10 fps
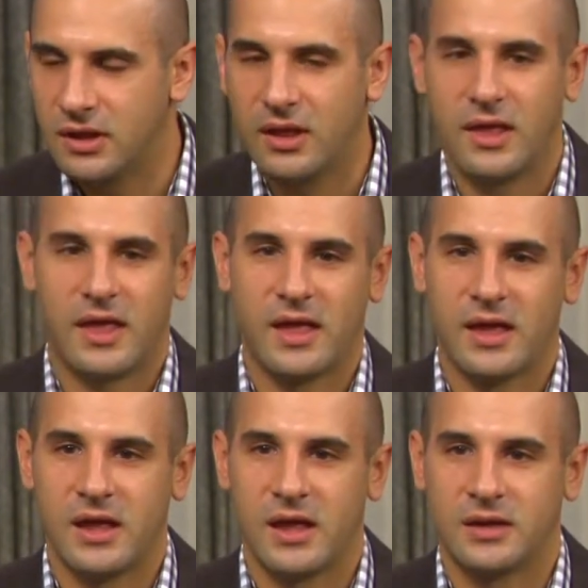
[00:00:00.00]
mm -hmm.
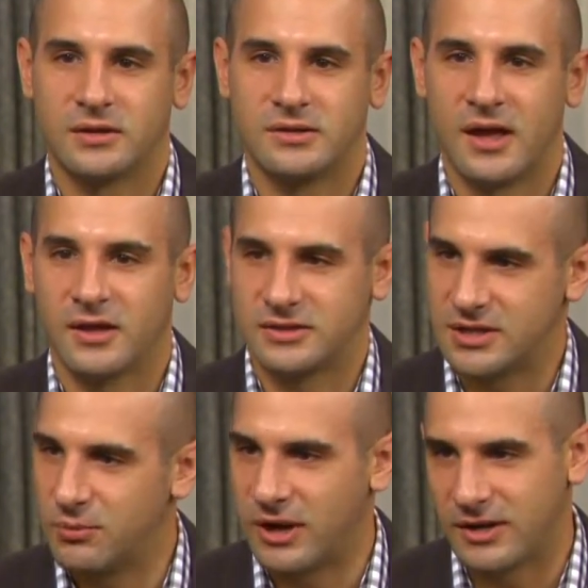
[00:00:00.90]
and yet
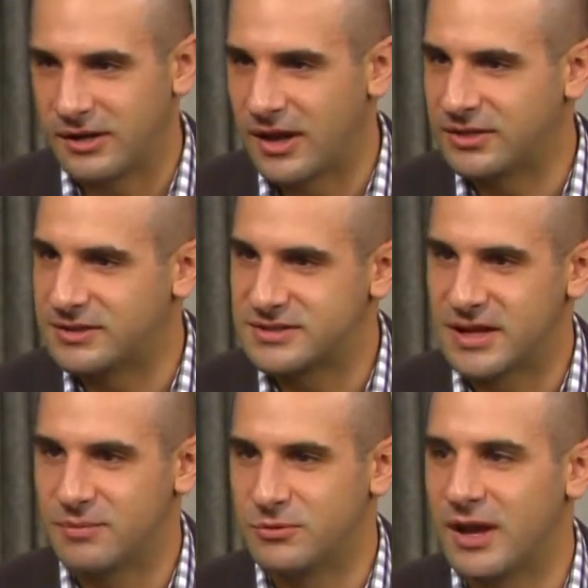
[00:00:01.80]
intimidating at the
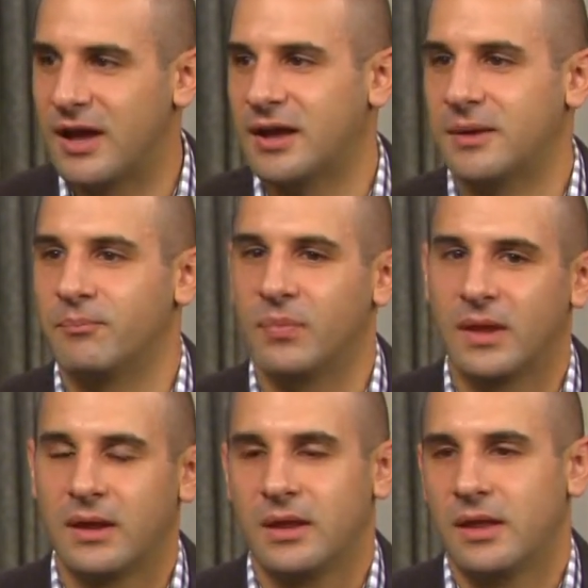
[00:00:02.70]
same time.
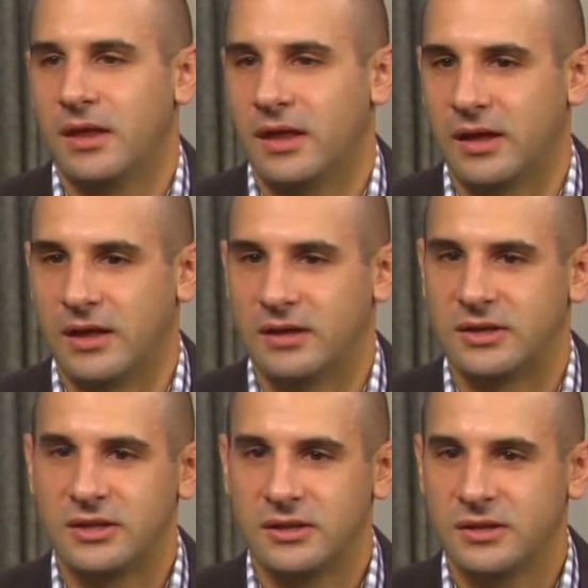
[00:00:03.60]
And
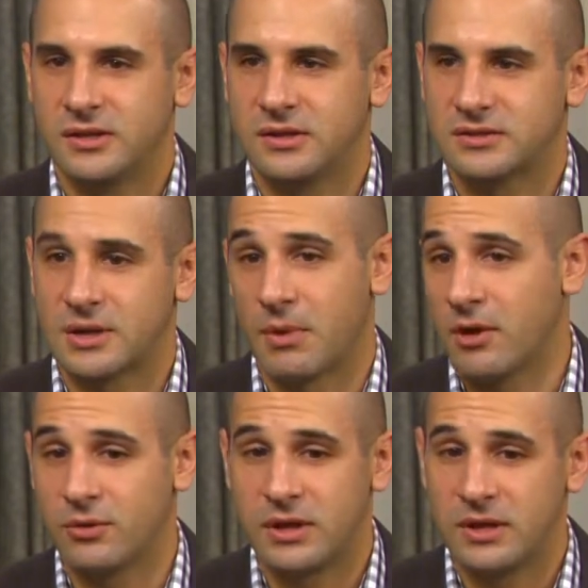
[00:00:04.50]
he
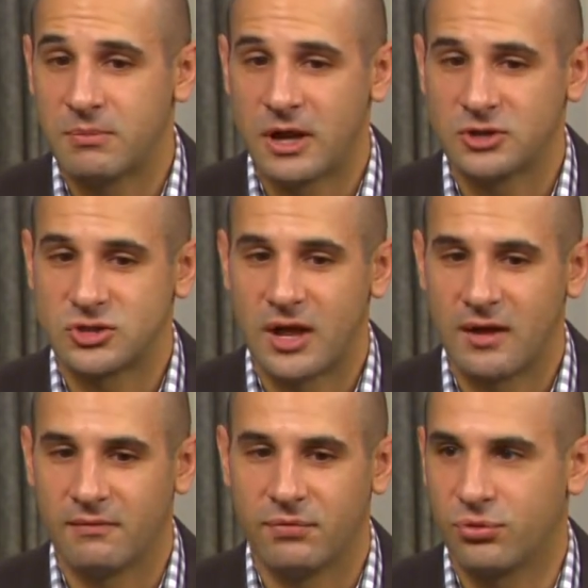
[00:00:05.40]
somehow he managed to
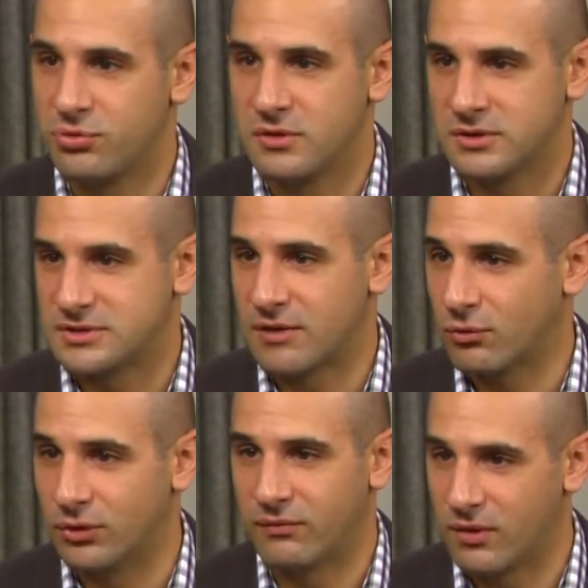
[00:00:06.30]
have
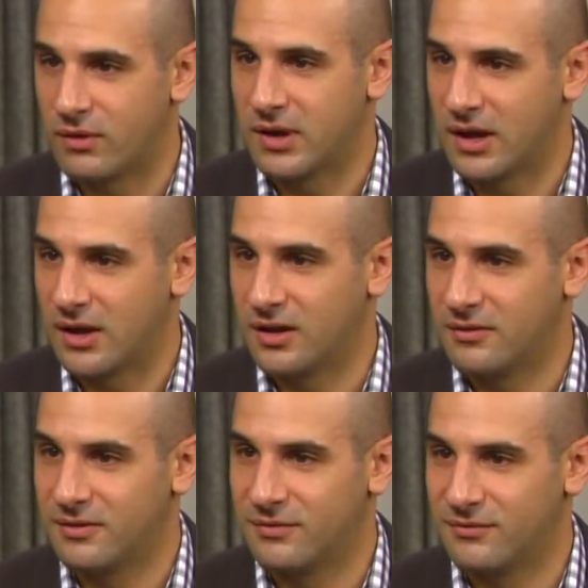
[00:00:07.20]
several different uh,
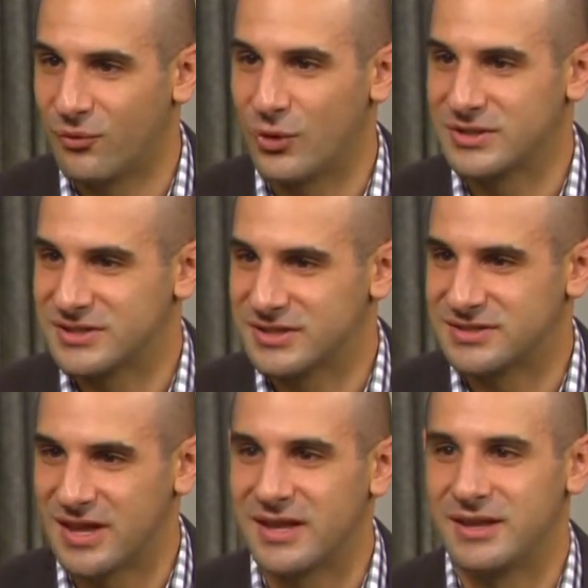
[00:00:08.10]
voices that yeah.